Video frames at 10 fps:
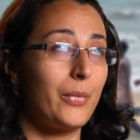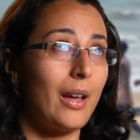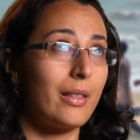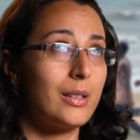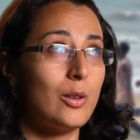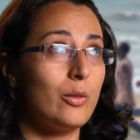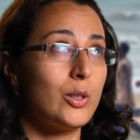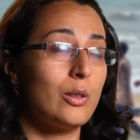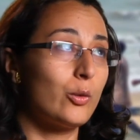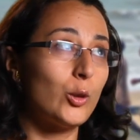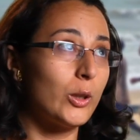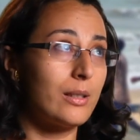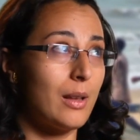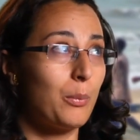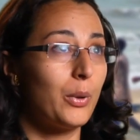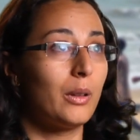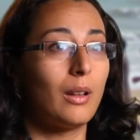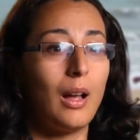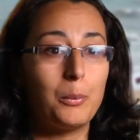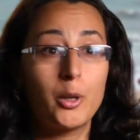other services, for
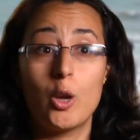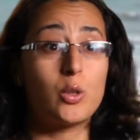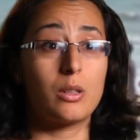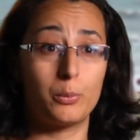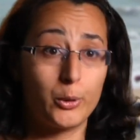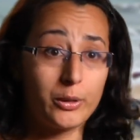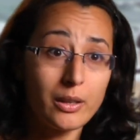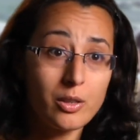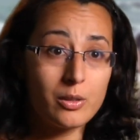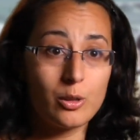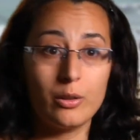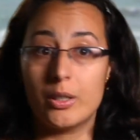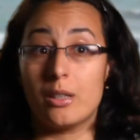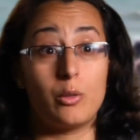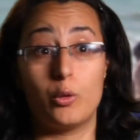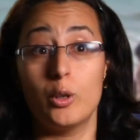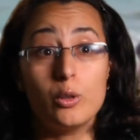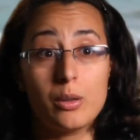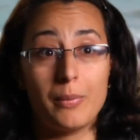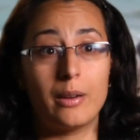example, coastal protection services. If we
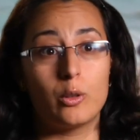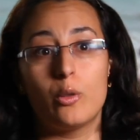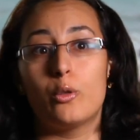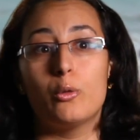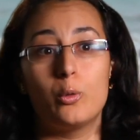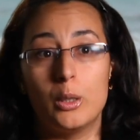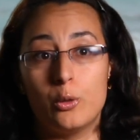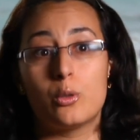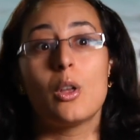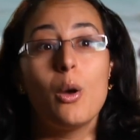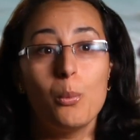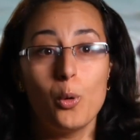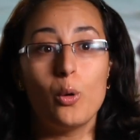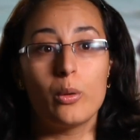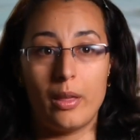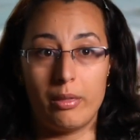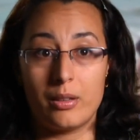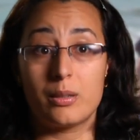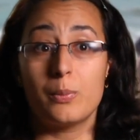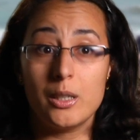lose a mangrove, we lose more than
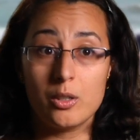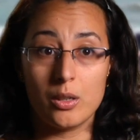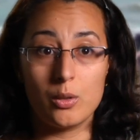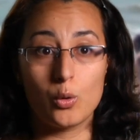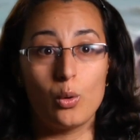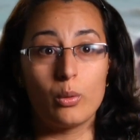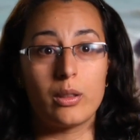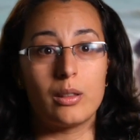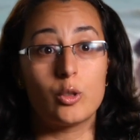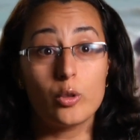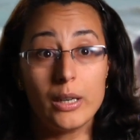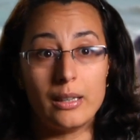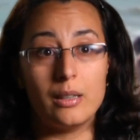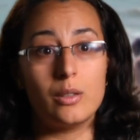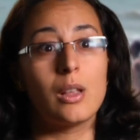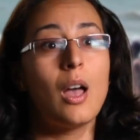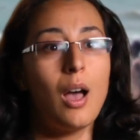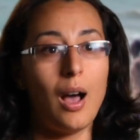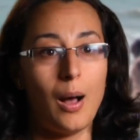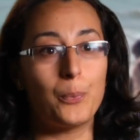the species or the trees.
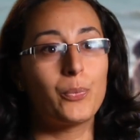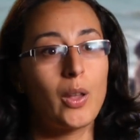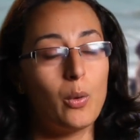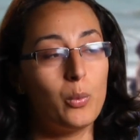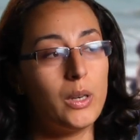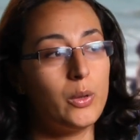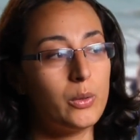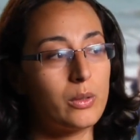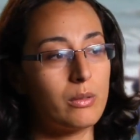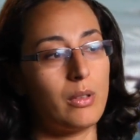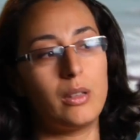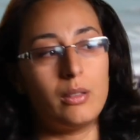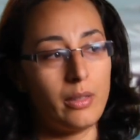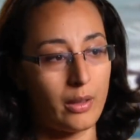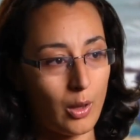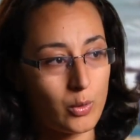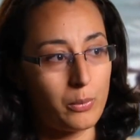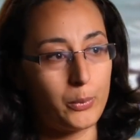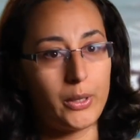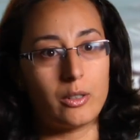We lose the
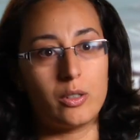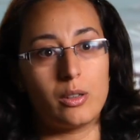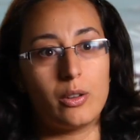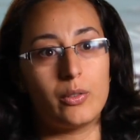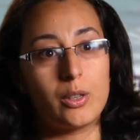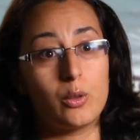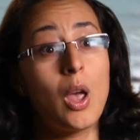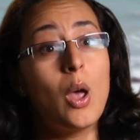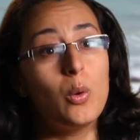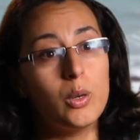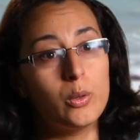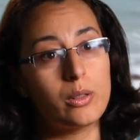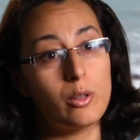coastal protection services, we lose